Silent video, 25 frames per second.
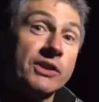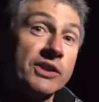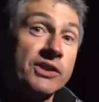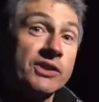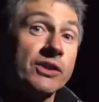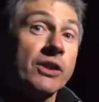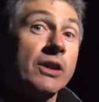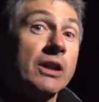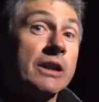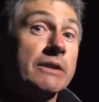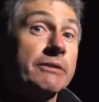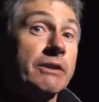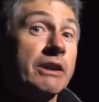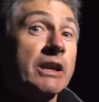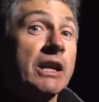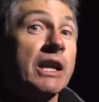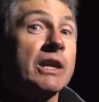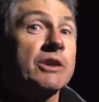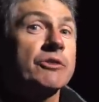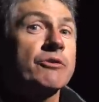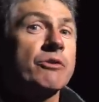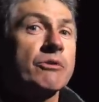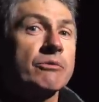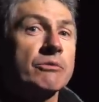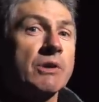time frame,
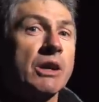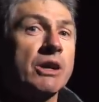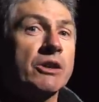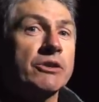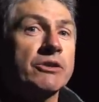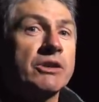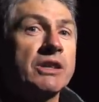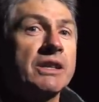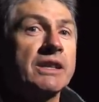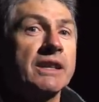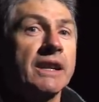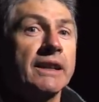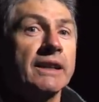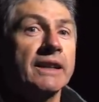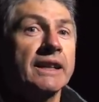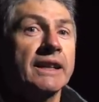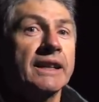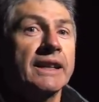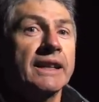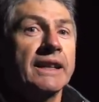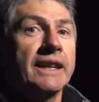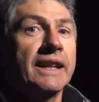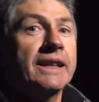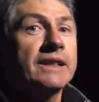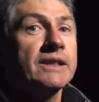and we can't
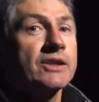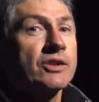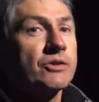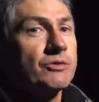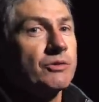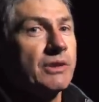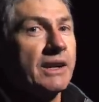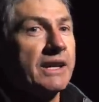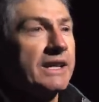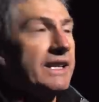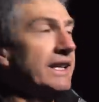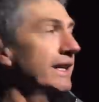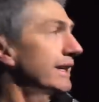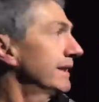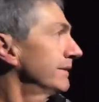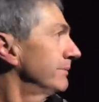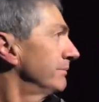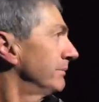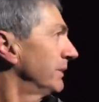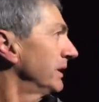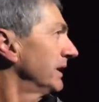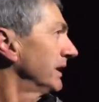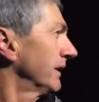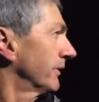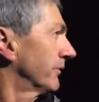afford to have
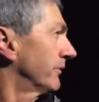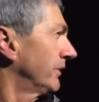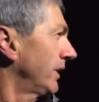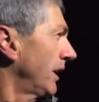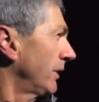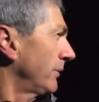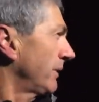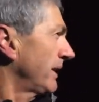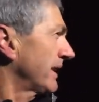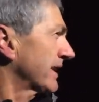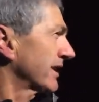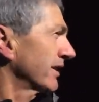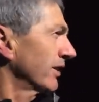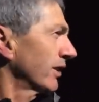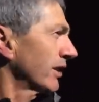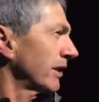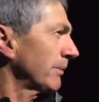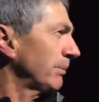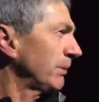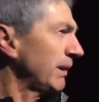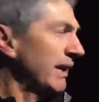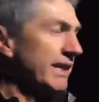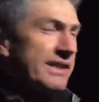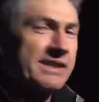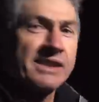issues with our
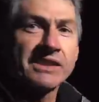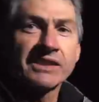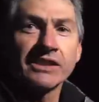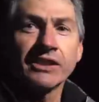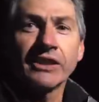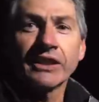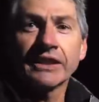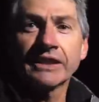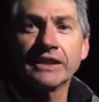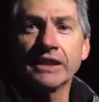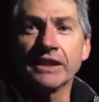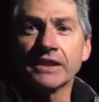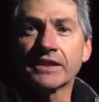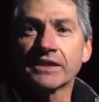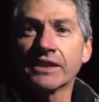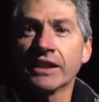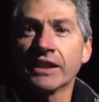gear when that